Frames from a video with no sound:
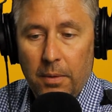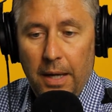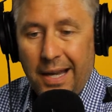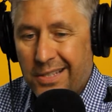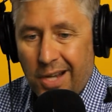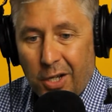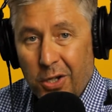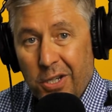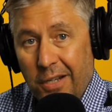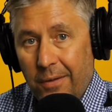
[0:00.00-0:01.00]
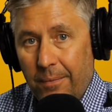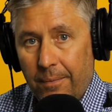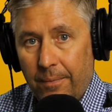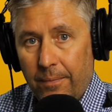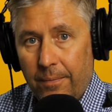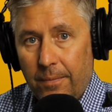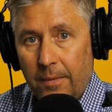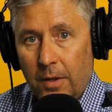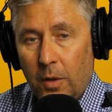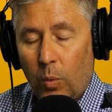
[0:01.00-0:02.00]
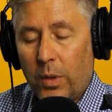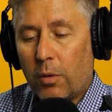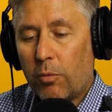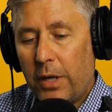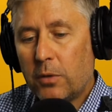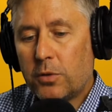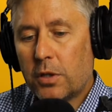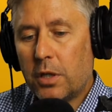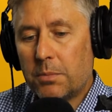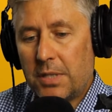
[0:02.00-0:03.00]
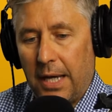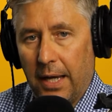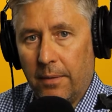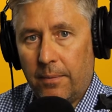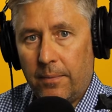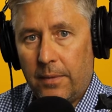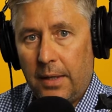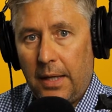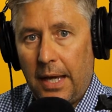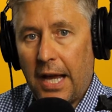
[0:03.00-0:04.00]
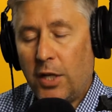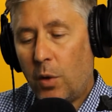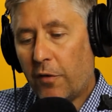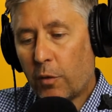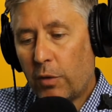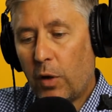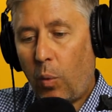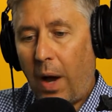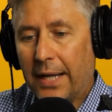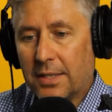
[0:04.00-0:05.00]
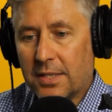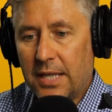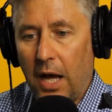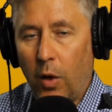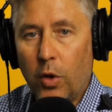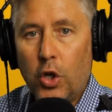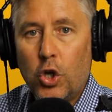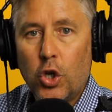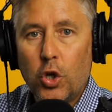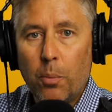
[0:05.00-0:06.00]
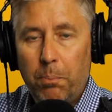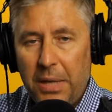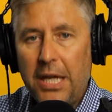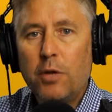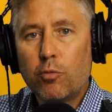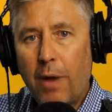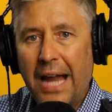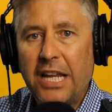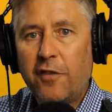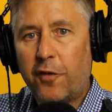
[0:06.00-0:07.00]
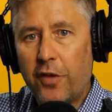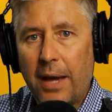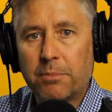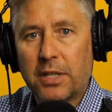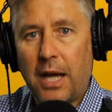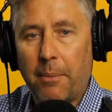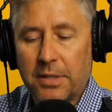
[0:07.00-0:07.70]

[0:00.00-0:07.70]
And that's not good. When a realtor comes in and you have a real why to sell, be ready for them to come